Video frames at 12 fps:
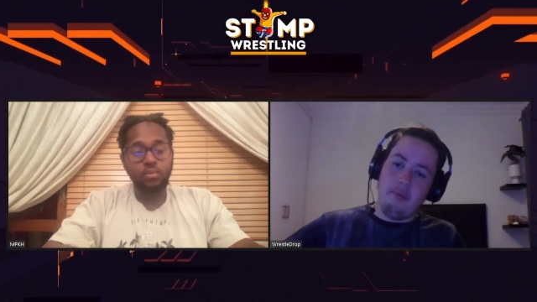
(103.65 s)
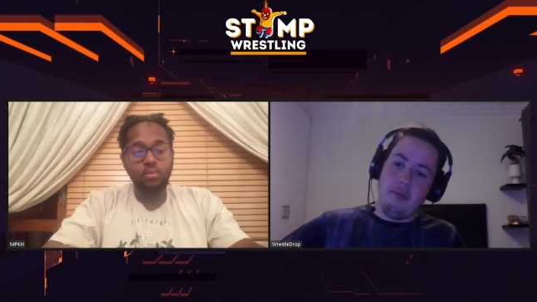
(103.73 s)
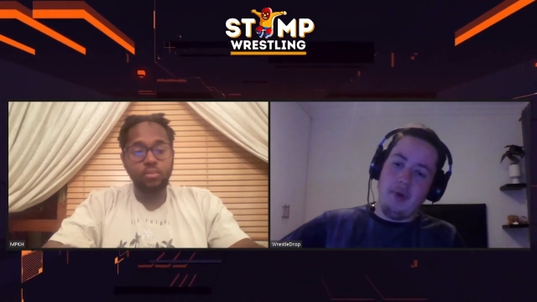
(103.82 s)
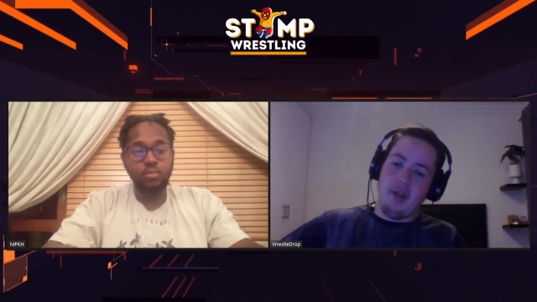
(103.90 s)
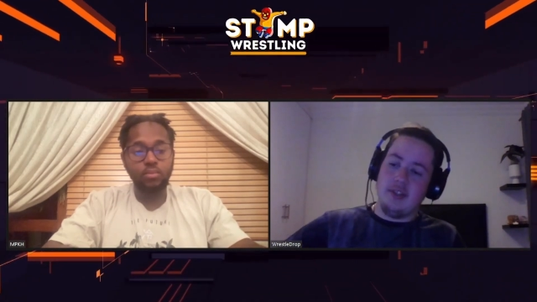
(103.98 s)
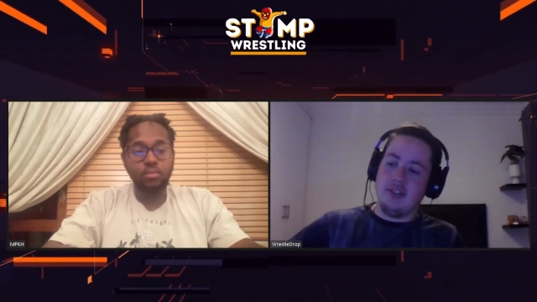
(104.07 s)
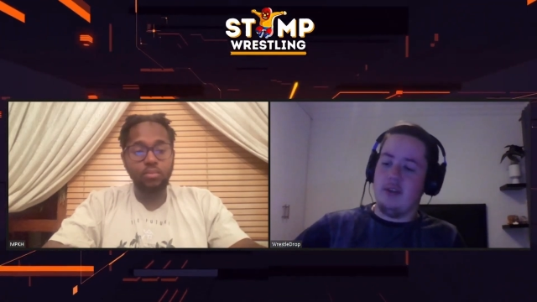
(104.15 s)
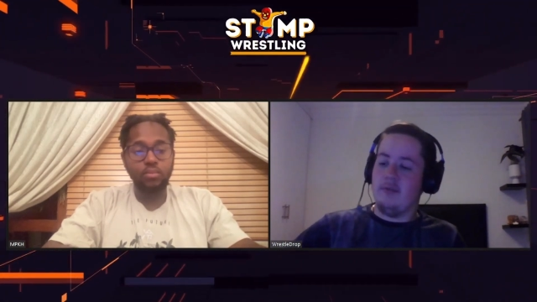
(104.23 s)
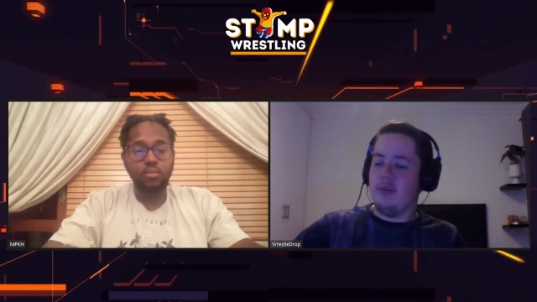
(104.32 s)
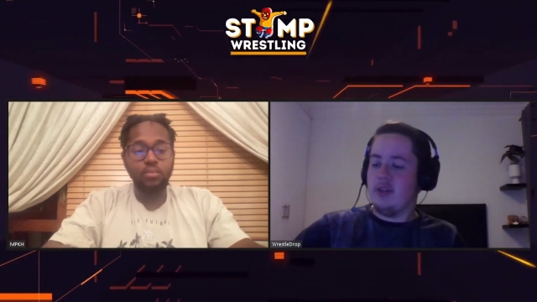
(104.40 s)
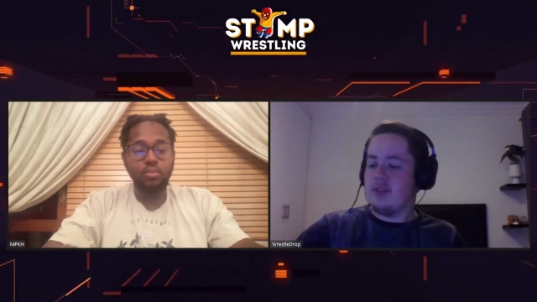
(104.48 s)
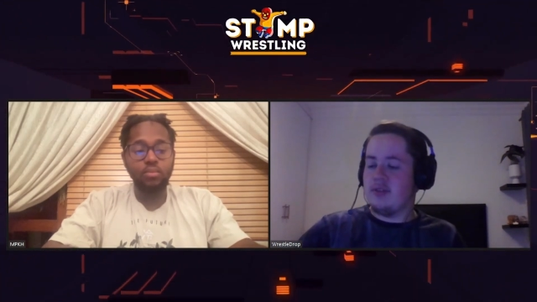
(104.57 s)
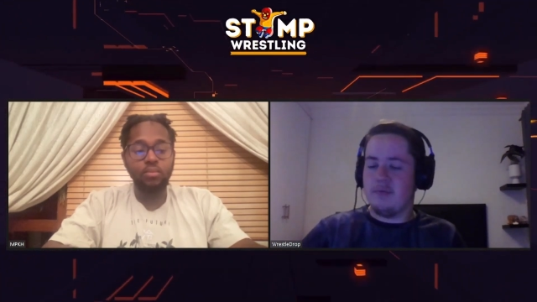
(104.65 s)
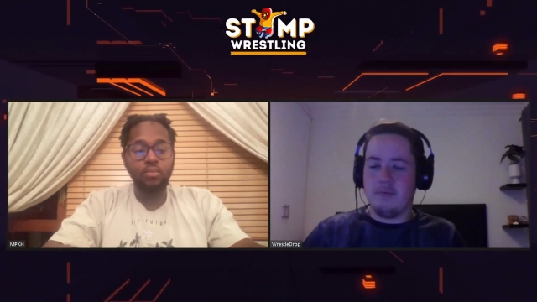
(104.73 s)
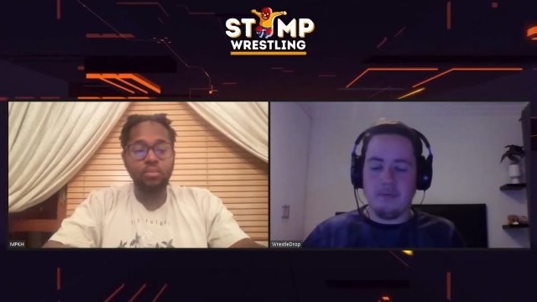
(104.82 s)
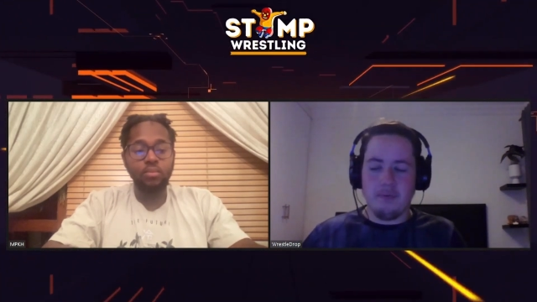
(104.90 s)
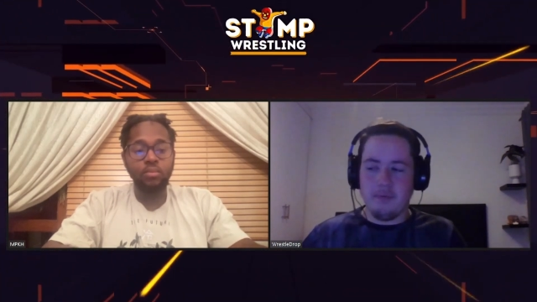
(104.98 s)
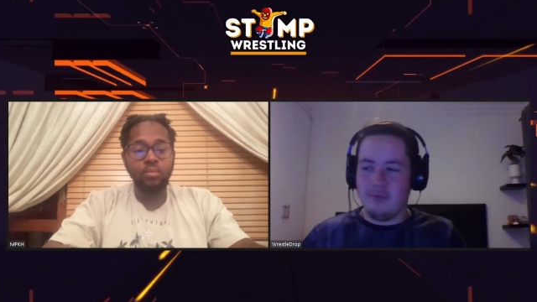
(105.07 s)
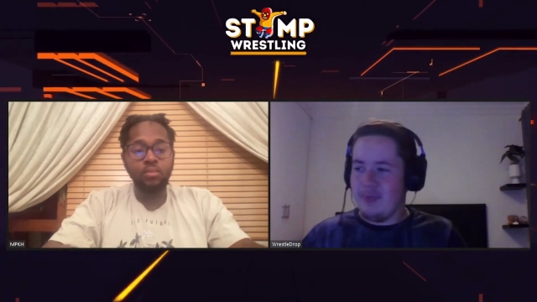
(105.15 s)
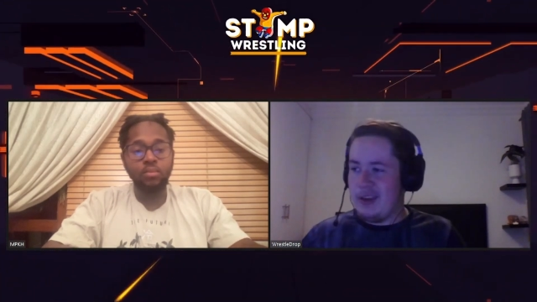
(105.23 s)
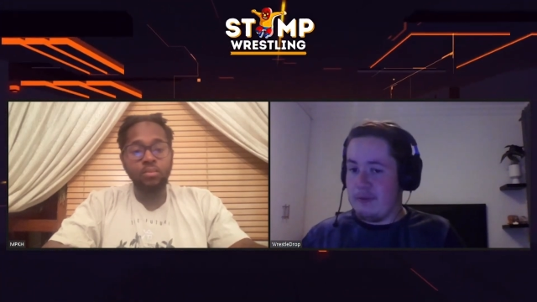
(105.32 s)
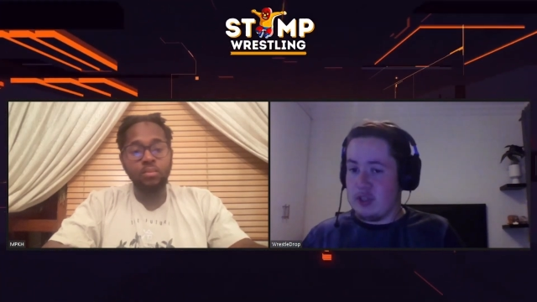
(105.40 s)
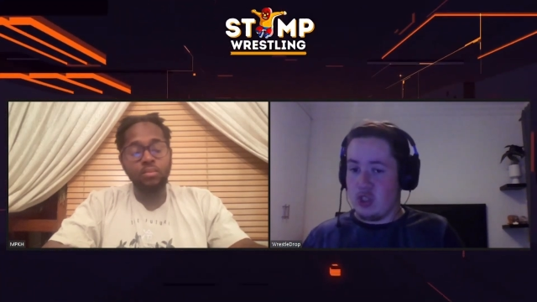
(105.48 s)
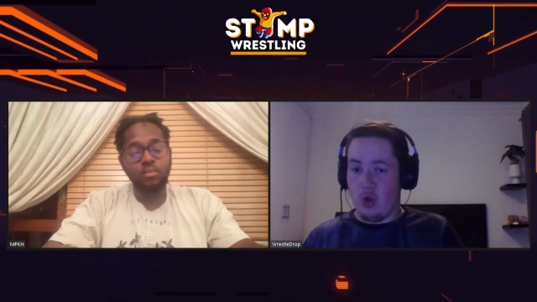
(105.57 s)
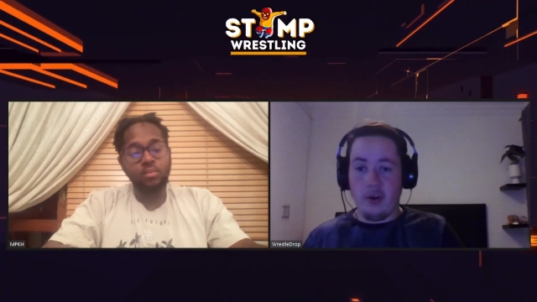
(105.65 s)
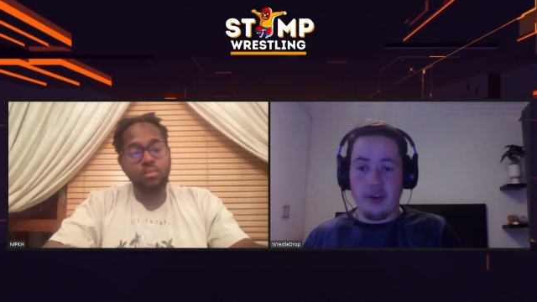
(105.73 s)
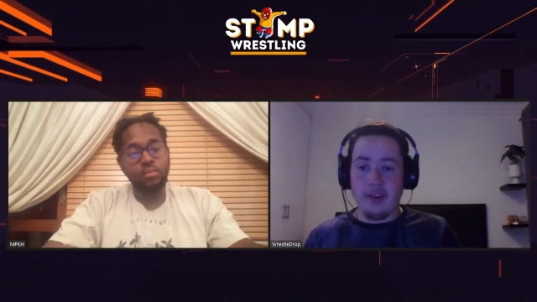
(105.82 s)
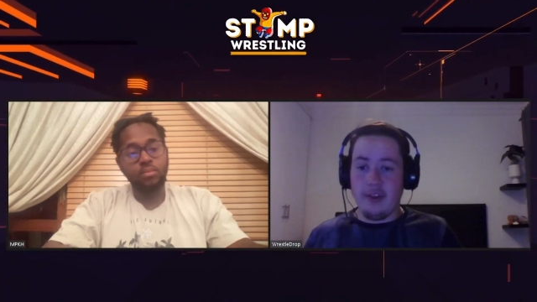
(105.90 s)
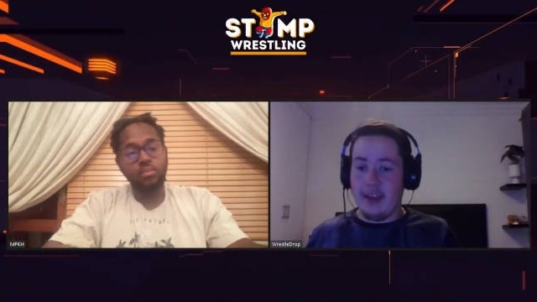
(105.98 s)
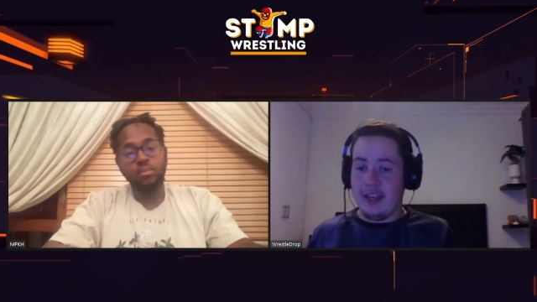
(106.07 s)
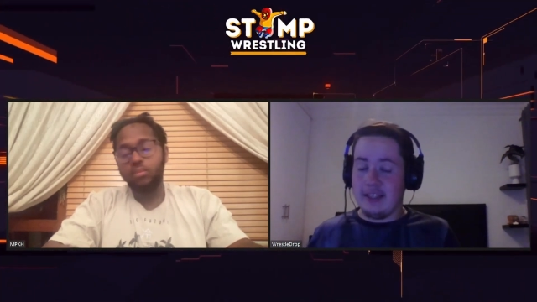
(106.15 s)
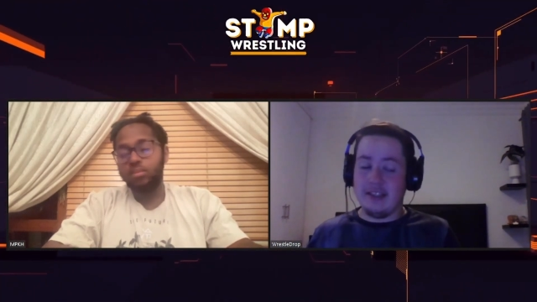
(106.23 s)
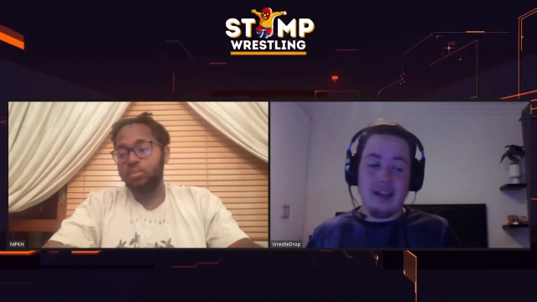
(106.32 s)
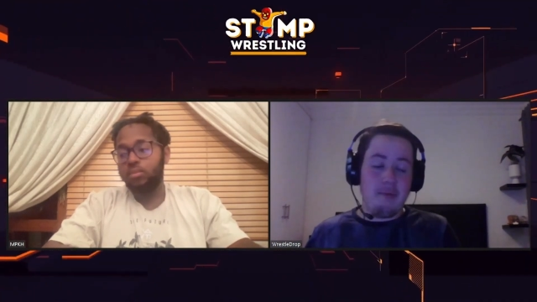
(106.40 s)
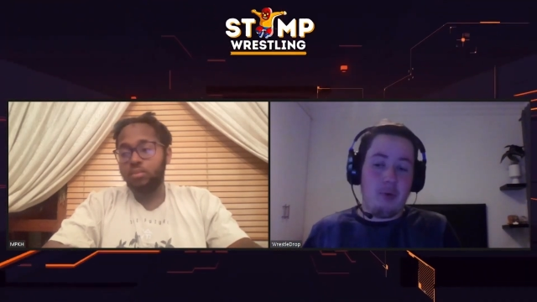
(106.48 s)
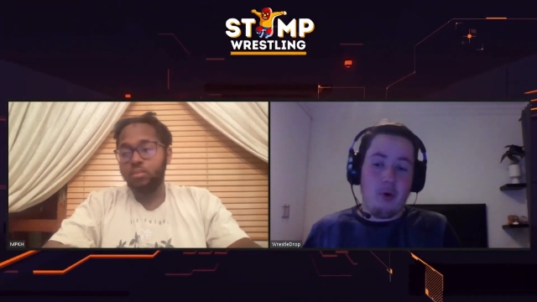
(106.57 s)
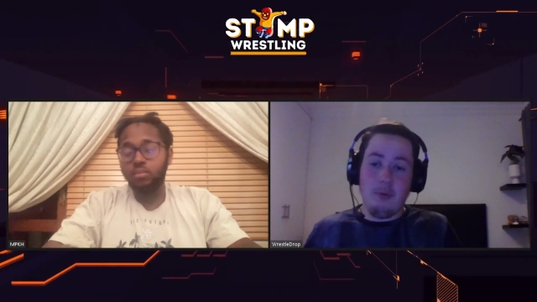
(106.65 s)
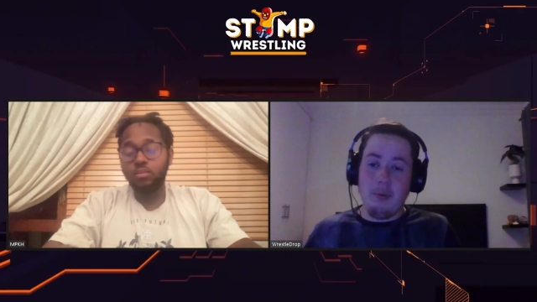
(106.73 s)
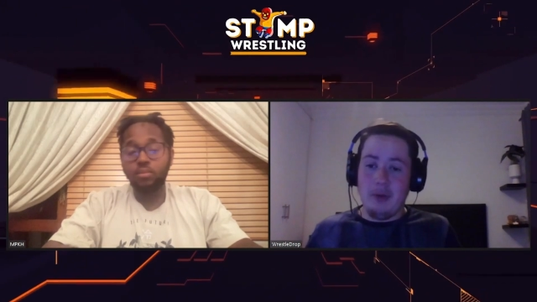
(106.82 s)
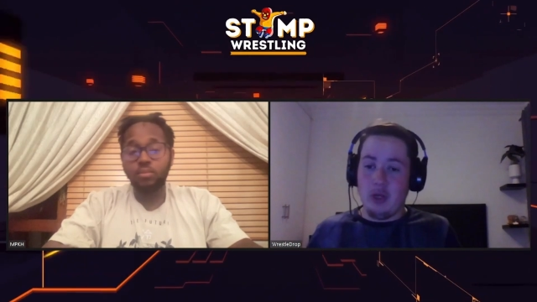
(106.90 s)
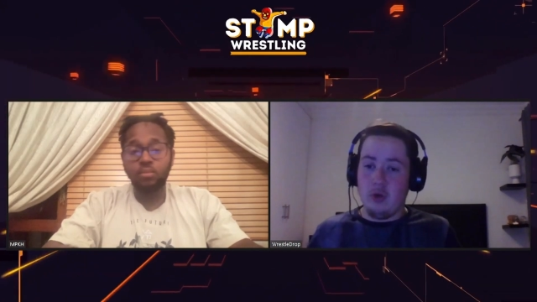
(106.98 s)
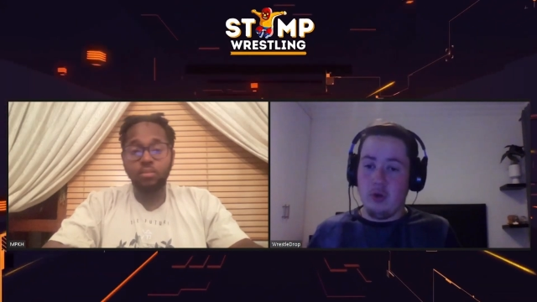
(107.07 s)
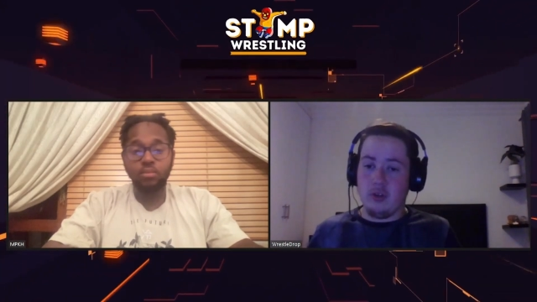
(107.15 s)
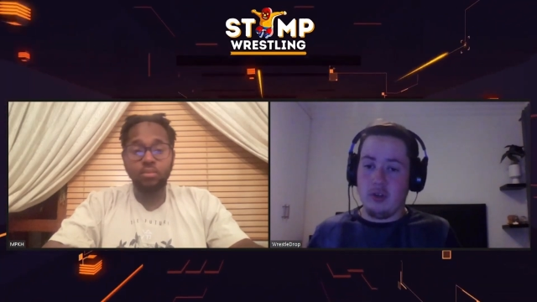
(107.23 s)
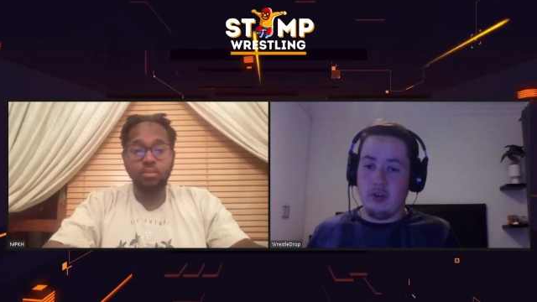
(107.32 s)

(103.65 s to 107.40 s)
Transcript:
Speaker 1: But if it's if it's longer than that, they probably could.